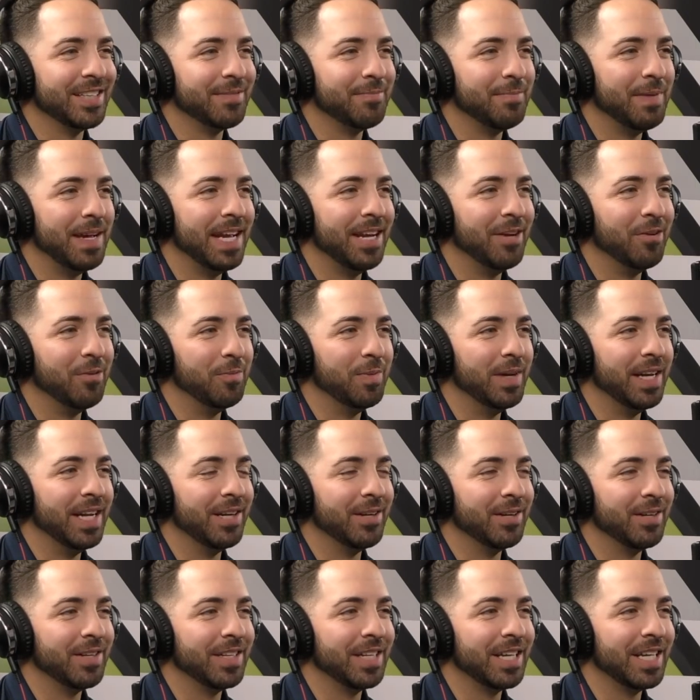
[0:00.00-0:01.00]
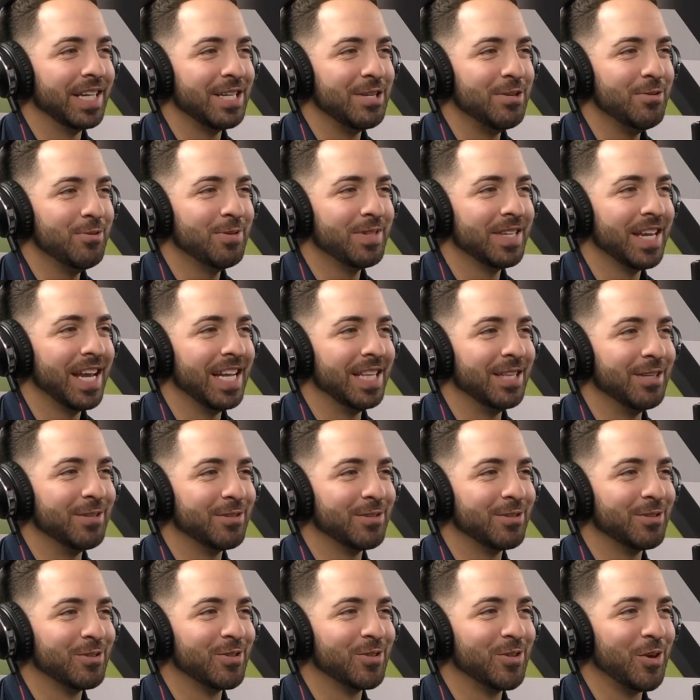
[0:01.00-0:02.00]
Man, oh man. Like you said, there's
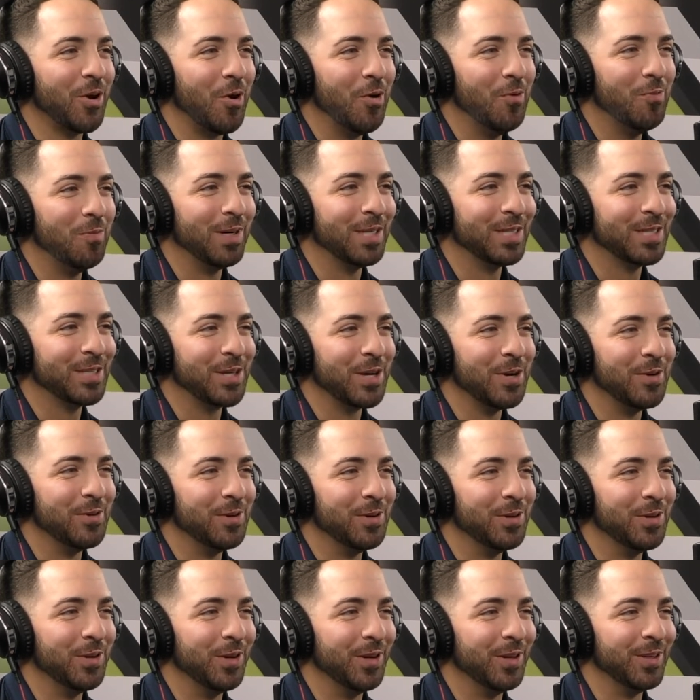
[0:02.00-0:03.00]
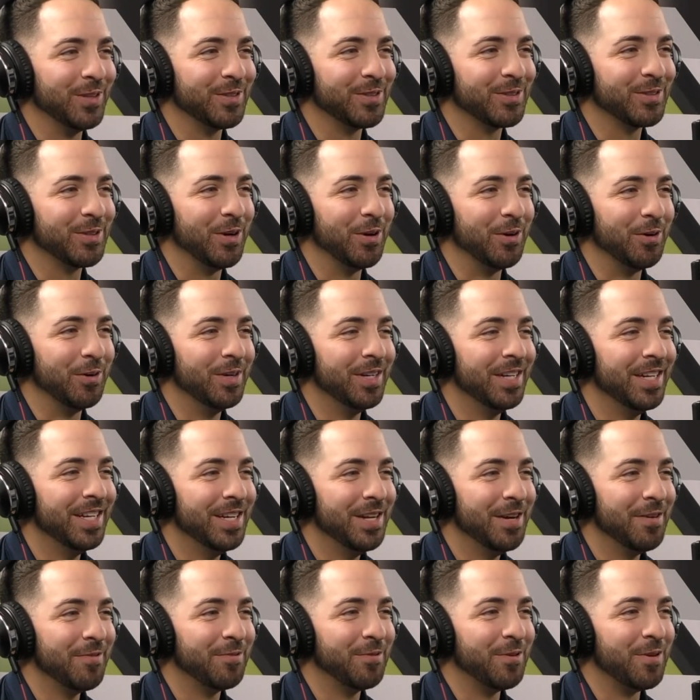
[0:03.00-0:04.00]
so much going on. So
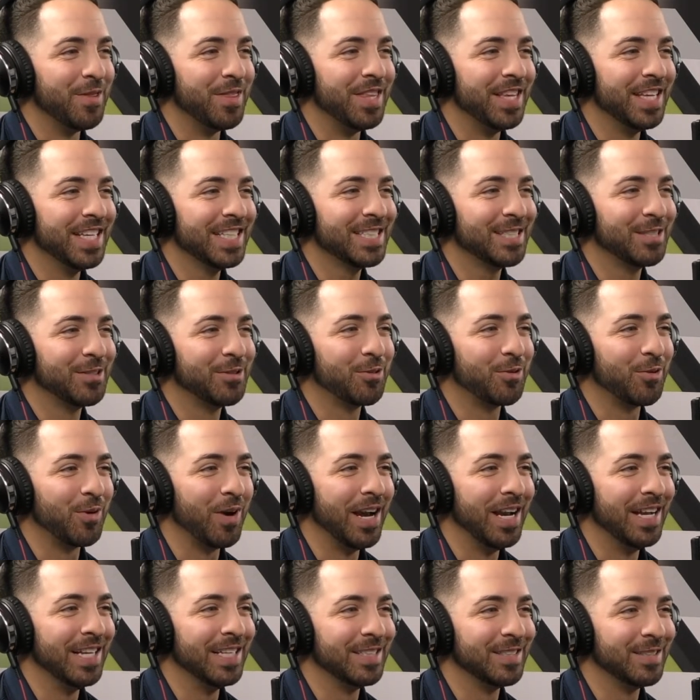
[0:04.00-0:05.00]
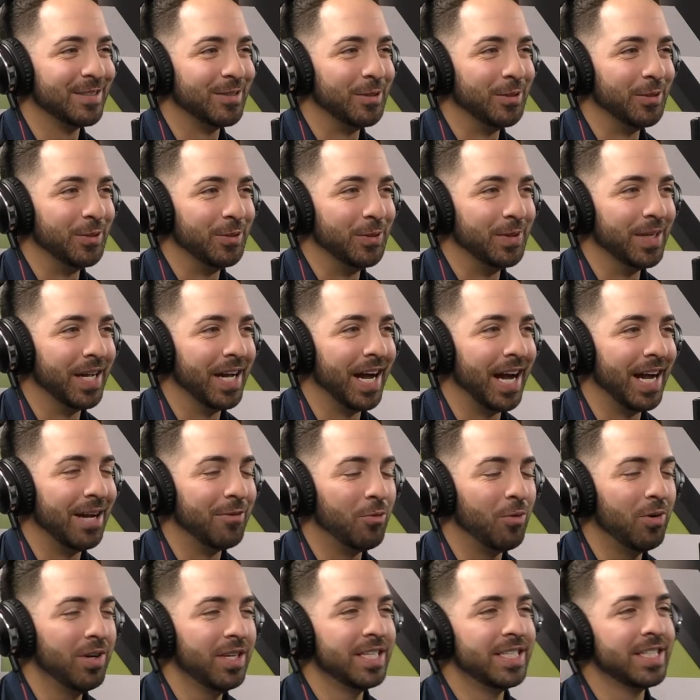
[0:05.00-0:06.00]
for this trends, dude, I
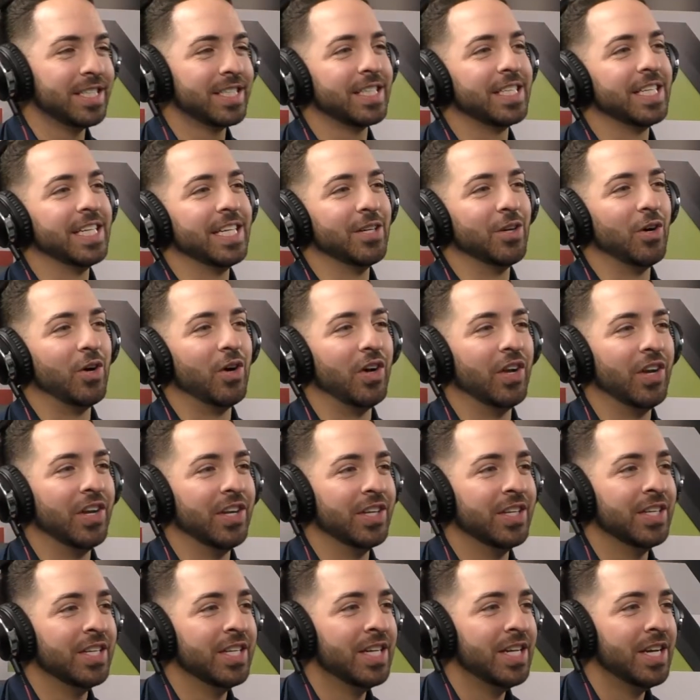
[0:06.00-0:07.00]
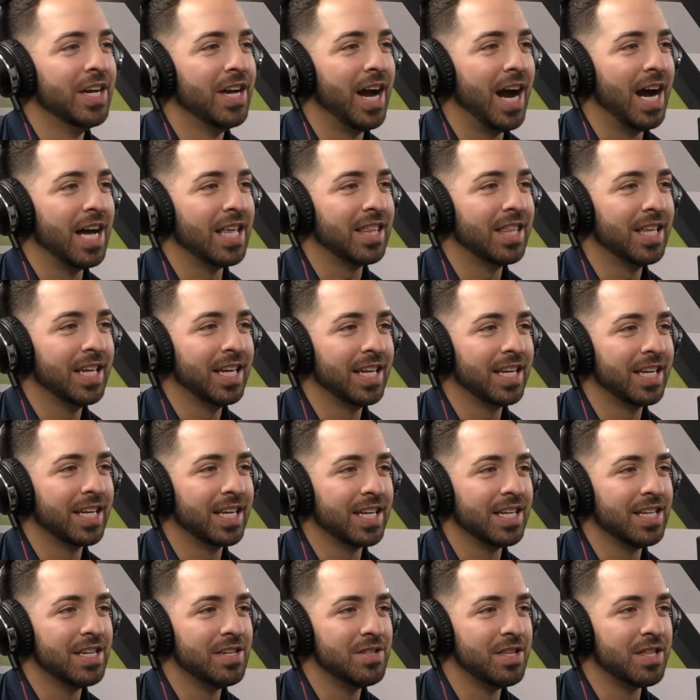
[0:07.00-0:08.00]
want to just hit on, I think,
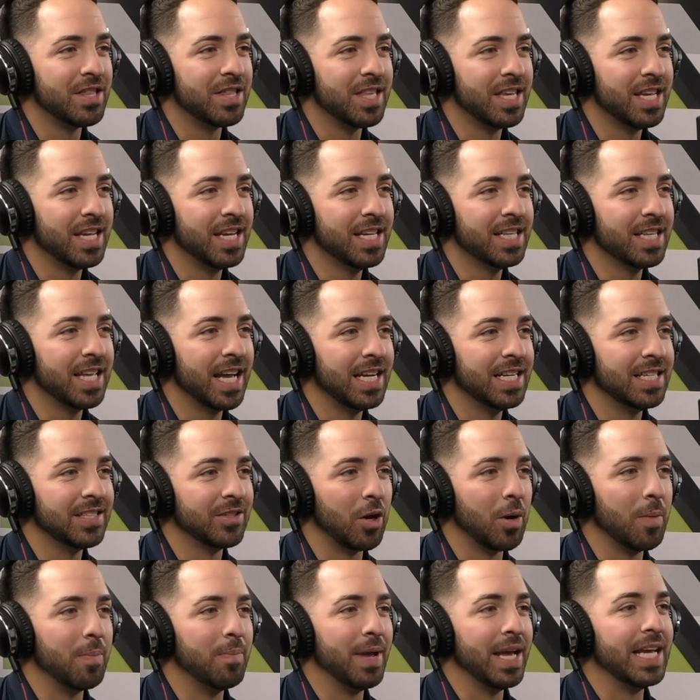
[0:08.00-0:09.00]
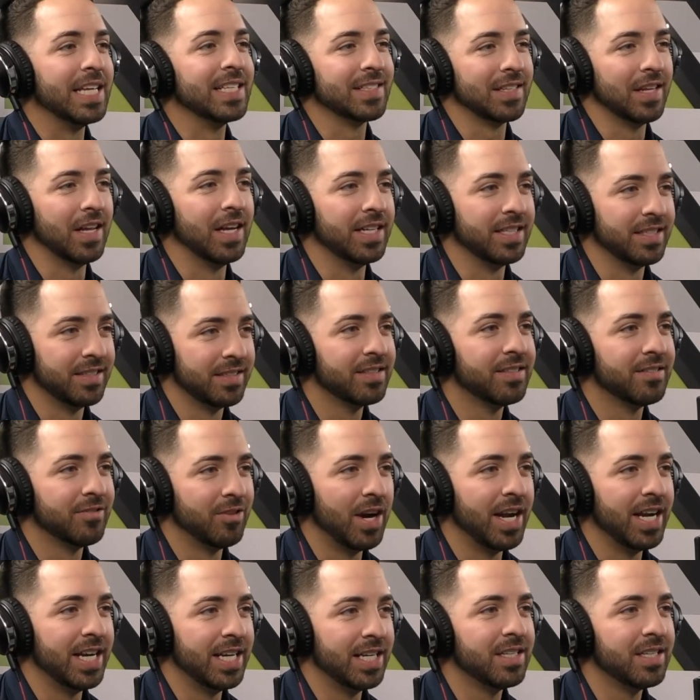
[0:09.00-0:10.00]
the thing that is our baseline,
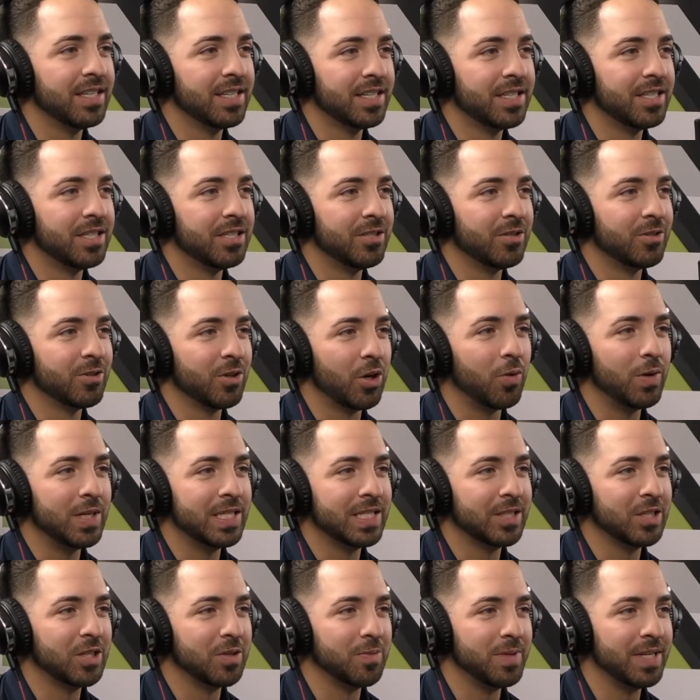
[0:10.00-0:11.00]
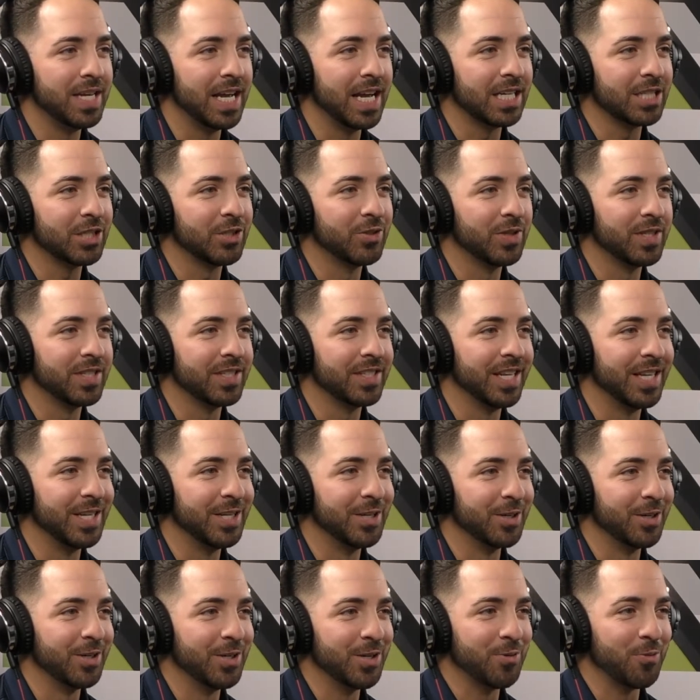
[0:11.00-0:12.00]
right? Because there's always going to be extras that
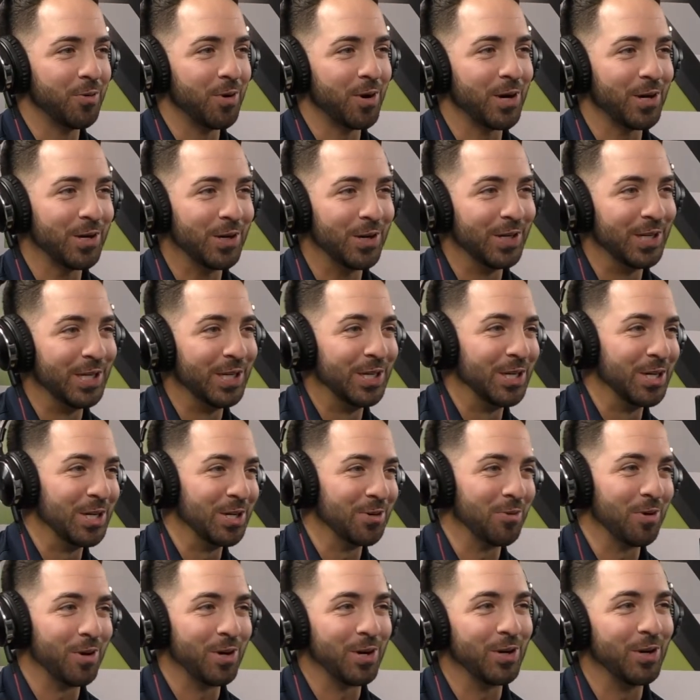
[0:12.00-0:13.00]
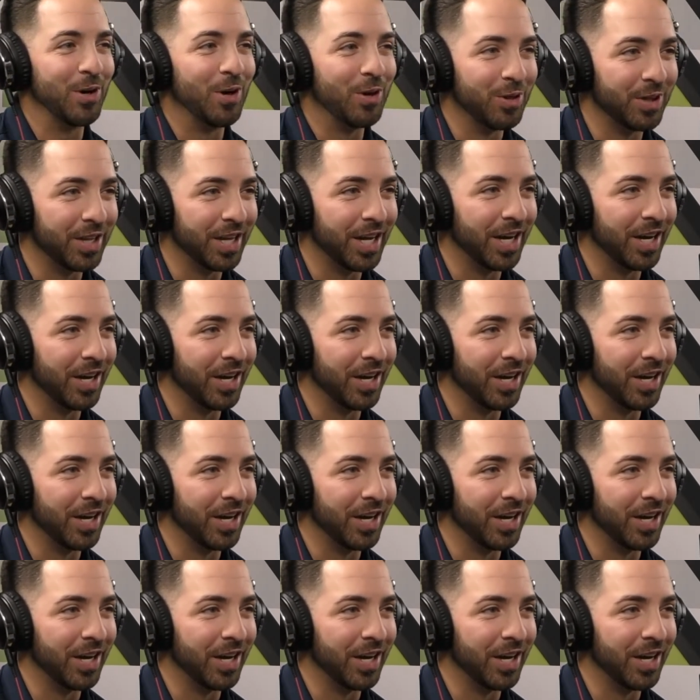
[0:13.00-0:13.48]
you're working on here, you're working on there.